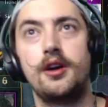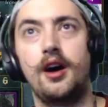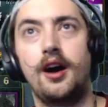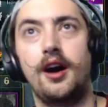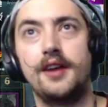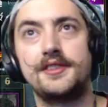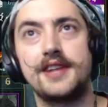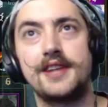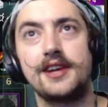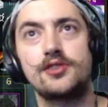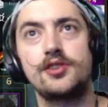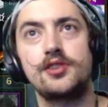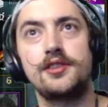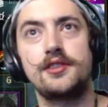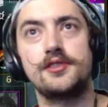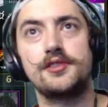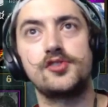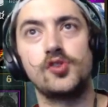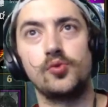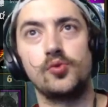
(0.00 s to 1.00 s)
It's actually
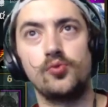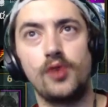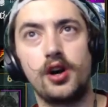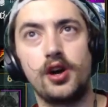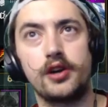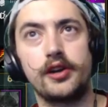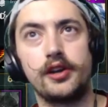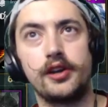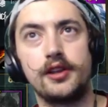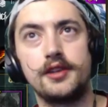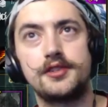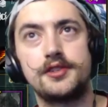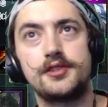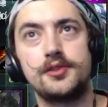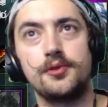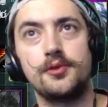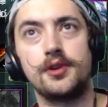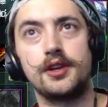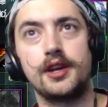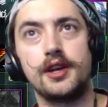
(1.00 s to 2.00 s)
the Soraka that's
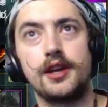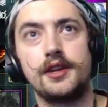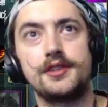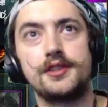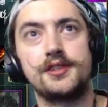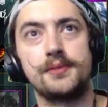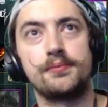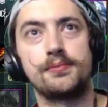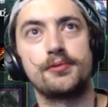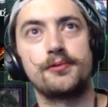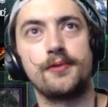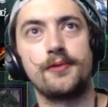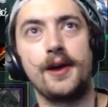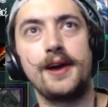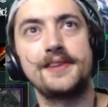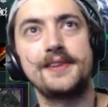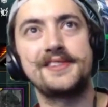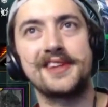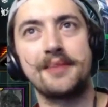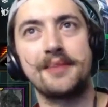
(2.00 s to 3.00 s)
doing a
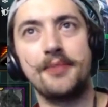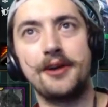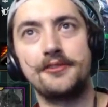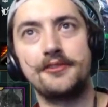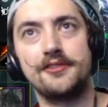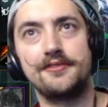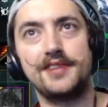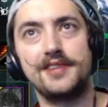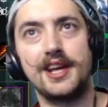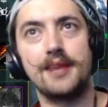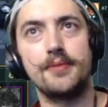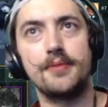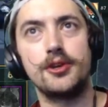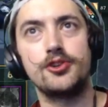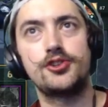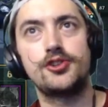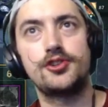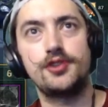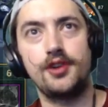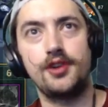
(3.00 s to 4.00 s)
surprising amount of
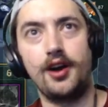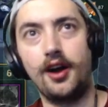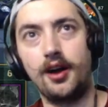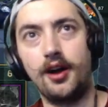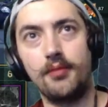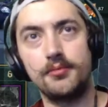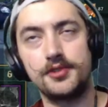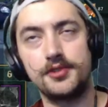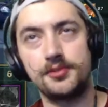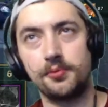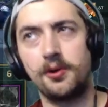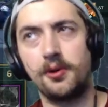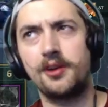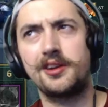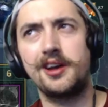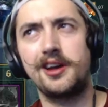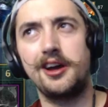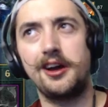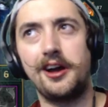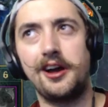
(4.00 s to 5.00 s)
damage.
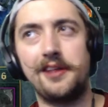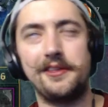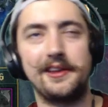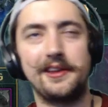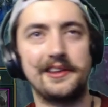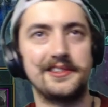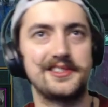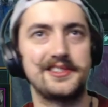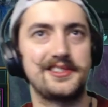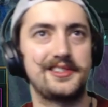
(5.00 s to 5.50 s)
Soraka, I think, is